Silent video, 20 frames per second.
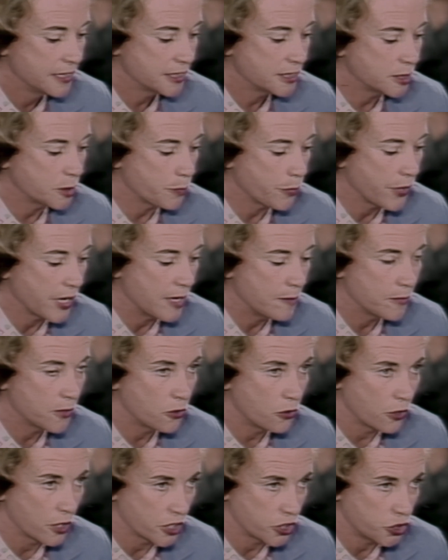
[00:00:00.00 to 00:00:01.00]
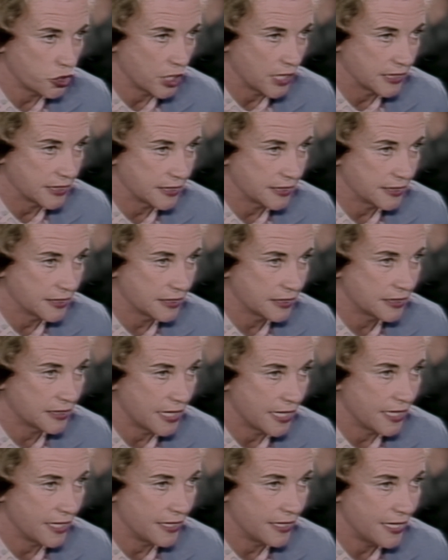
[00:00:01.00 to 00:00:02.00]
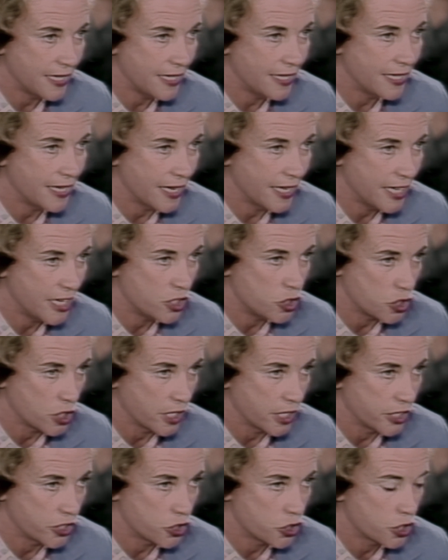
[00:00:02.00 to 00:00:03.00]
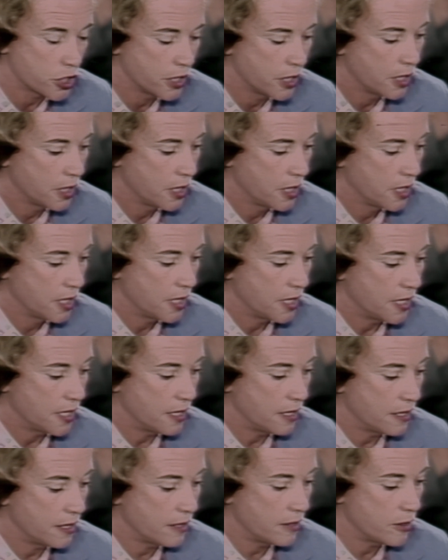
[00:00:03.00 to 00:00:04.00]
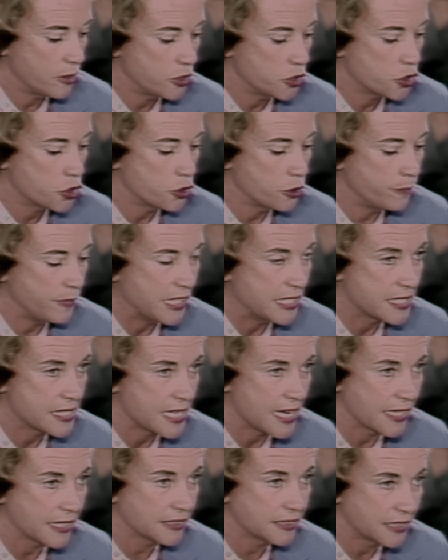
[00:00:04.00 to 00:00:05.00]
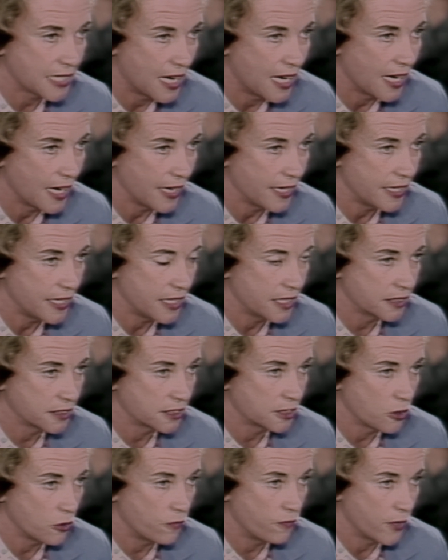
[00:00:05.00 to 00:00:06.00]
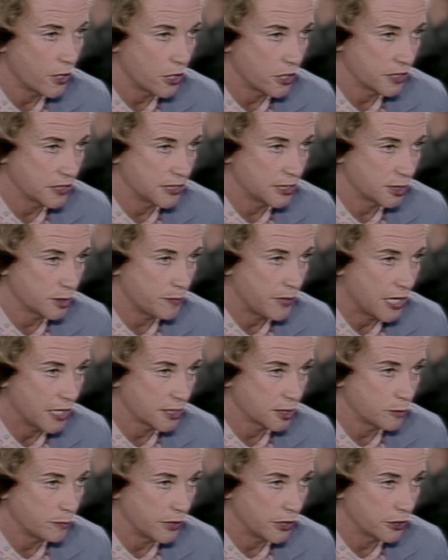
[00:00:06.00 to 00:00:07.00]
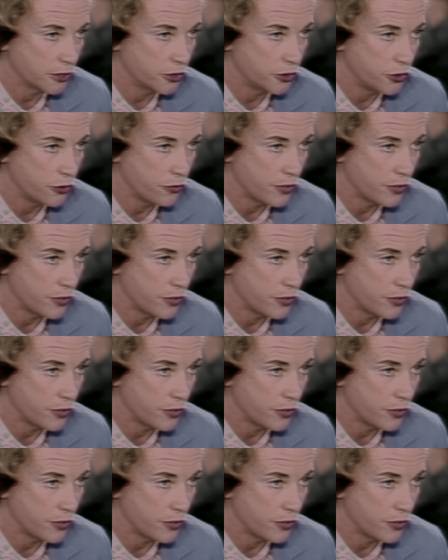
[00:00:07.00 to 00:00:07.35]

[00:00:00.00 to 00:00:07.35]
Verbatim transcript: Supreme Court justice and indeed any judge uh, should be set aside. Judge O'Connor spent most of the day